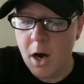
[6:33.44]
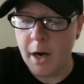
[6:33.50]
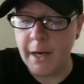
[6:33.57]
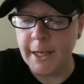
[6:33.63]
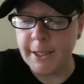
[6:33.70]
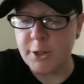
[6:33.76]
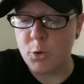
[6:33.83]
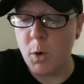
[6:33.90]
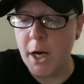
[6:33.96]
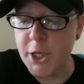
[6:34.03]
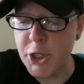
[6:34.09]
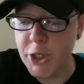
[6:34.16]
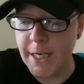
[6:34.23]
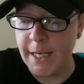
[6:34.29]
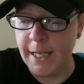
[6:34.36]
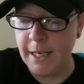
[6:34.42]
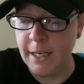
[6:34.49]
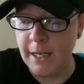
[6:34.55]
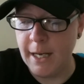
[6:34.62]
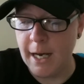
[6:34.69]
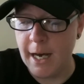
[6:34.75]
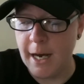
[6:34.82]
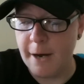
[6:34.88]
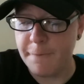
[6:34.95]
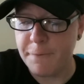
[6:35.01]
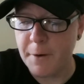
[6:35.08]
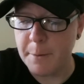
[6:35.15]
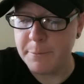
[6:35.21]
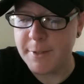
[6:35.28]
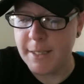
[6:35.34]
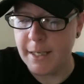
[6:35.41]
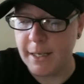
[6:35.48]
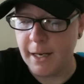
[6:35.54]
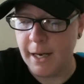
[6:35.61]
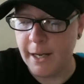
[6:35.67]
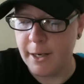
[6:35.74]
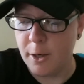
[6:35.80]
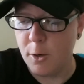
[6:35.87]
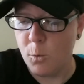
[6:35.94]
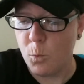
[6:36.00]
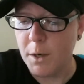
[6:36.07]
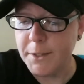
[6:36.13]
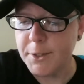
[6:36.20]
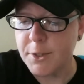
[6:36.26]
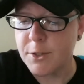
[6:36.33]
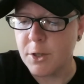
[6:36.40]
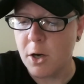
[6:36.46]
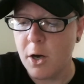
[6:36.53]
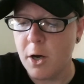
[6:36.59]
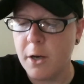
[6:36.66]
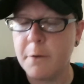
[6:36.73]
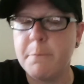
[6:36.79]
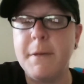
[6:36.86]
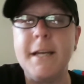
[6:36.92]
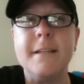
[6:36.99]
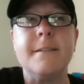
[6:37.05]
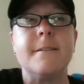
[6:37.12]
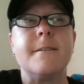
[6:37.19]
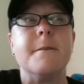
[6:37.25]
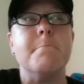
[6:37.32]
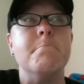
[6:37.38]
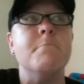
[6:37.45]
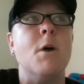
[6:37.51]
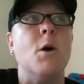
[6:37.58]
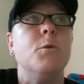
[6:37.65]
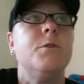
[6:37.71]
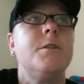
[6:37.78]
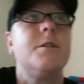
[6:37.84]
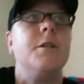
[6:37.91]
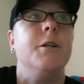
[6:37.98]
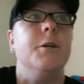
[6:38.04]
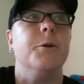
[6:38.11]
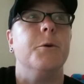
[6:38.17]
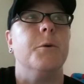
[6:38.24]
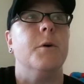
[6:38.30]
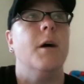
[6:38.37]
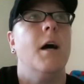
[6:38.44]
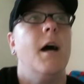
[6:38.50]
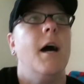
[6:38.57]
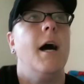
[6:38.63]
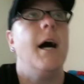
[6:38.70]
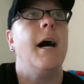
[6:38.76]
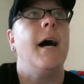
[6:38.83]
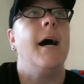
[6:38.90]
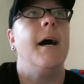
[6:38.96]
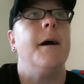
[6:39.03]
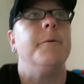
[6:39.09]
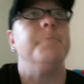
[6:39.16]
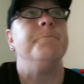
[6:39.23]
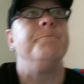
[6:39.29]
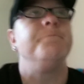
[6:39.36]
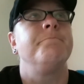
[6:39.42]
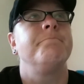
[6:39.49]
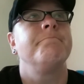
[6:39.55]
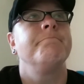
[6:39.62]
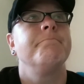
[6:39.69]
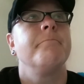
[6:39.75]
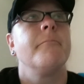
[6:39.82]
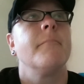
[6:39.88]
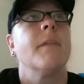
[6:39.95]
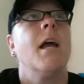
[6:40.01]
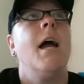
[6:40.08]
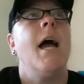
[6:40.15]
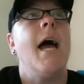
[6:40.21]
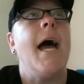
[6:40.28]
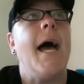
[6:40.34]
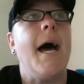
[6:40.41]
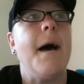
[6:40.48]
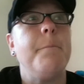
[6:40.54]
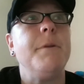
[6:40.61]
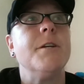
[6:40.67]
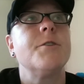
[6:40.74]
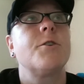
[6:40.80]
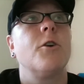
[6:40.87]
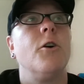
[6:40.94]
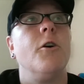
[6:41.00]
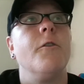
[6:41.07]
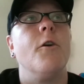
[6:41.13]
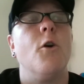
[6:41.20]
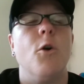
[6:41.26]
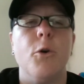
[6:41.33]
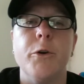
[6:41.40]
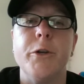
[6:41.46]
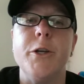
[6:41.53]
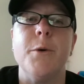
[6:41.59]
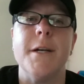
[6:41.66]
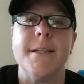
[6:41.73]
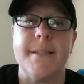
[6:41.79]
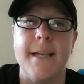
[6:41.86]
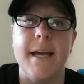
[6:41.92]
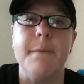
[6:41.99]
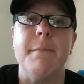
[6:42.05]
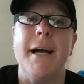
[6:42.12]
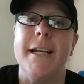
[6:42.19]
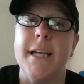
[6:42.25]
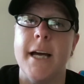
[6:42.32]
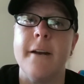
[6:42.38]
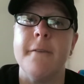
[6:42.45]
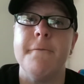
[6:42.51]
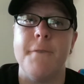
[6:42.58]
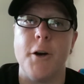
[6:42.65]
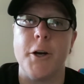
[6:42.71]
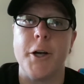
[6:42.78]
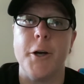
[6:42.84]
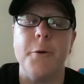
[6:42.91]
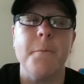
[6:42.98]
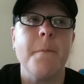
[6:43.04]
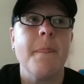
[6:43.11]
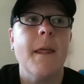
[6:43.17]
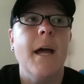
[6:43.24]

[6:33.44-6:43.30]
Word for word: All right, next question uh, from Tiana. What song means the most to you? Um, Happiest Girl in the Whole USA by Donna Fargo.